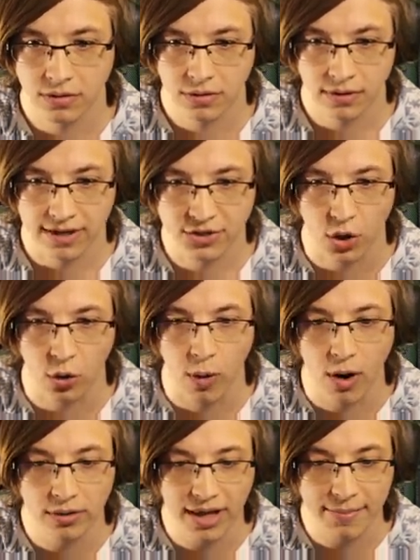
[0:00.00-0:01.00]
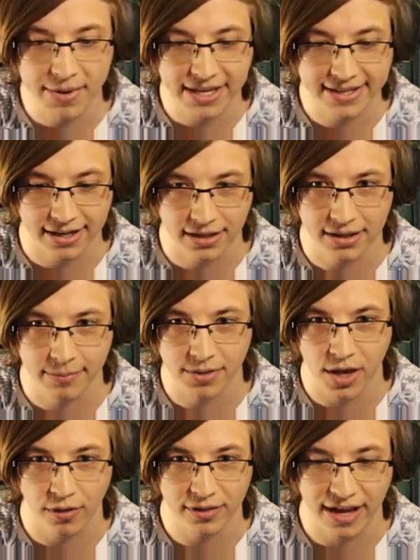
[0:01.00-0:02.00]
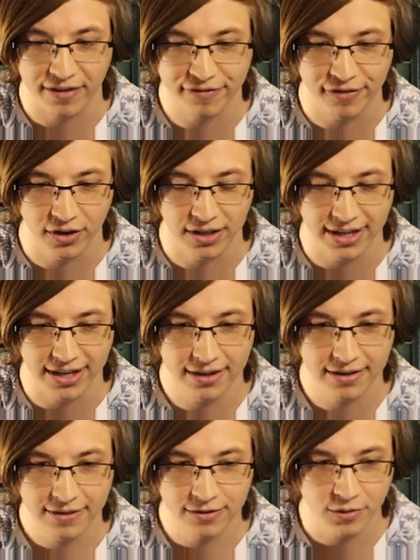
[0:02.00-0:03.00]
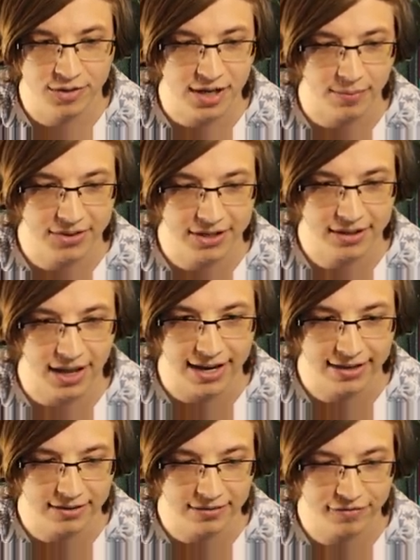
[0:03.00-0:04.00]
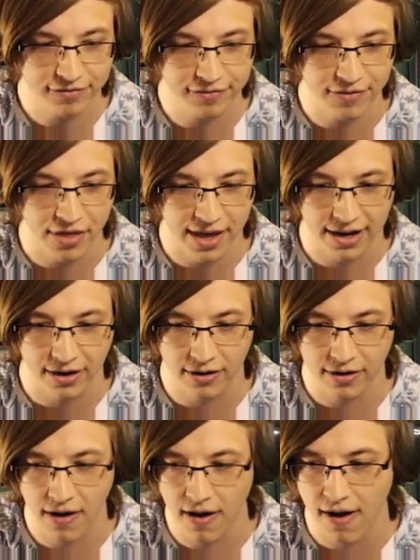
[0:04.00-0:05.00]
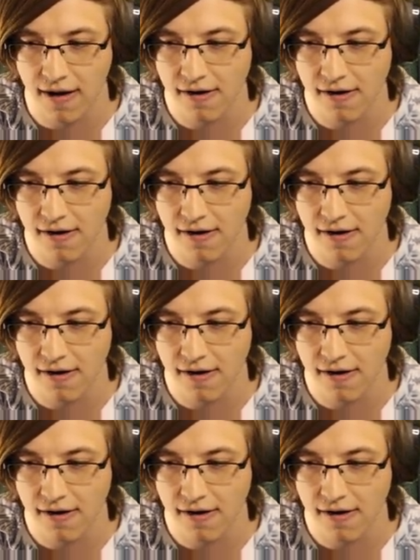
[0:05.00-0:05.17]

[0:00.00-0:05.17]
So it won't let me kill him though, like fully. There's something like there, huh?